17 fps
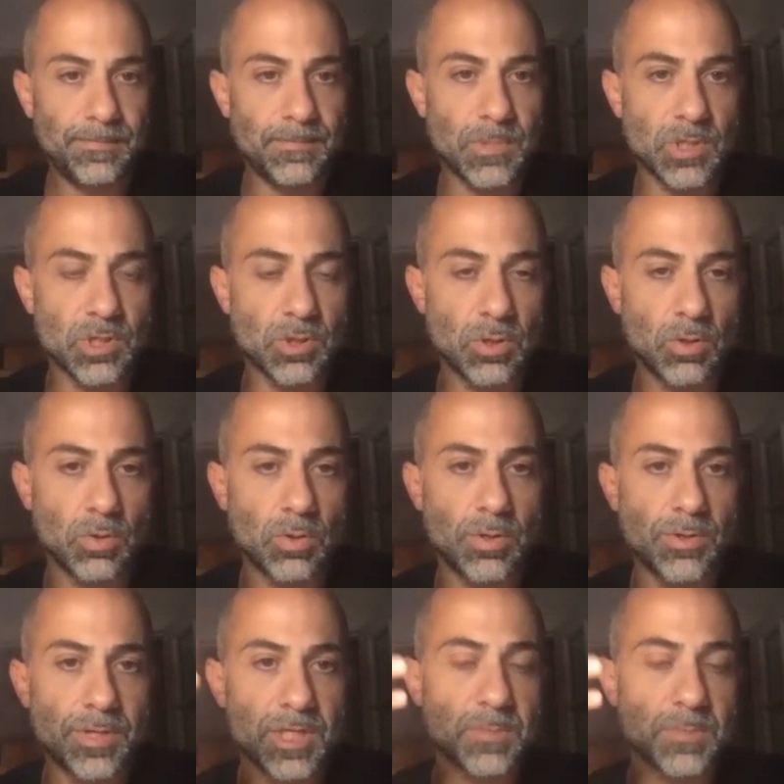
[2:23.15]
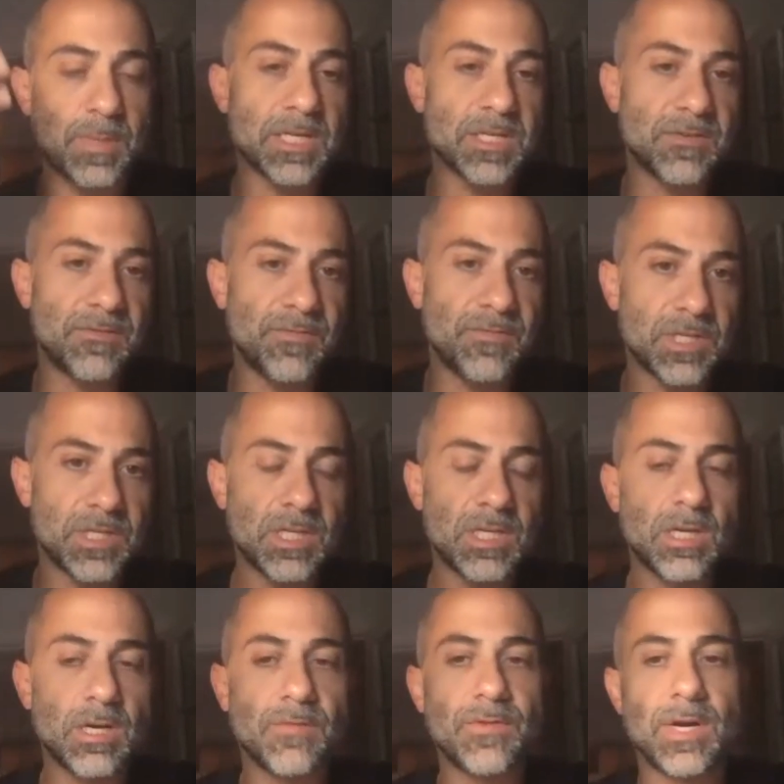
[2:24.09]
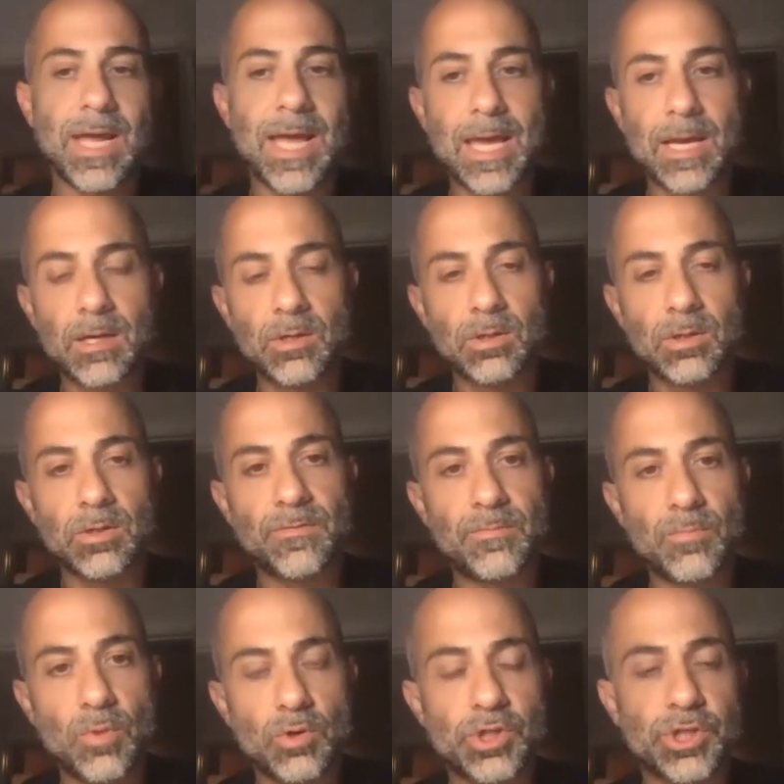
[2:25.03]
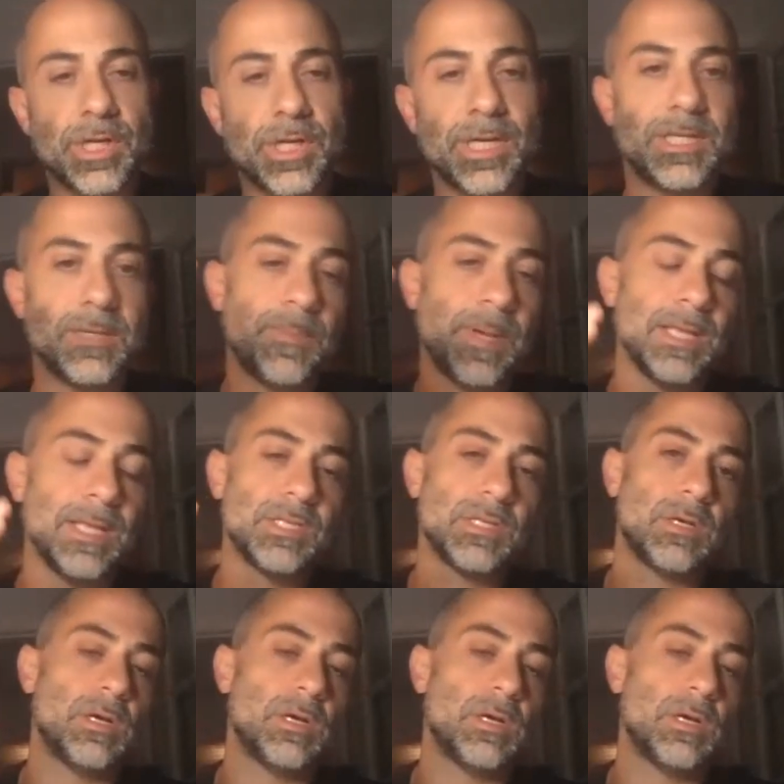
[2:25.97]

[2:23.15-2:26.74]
So the specificity of an angle of motion, it depends.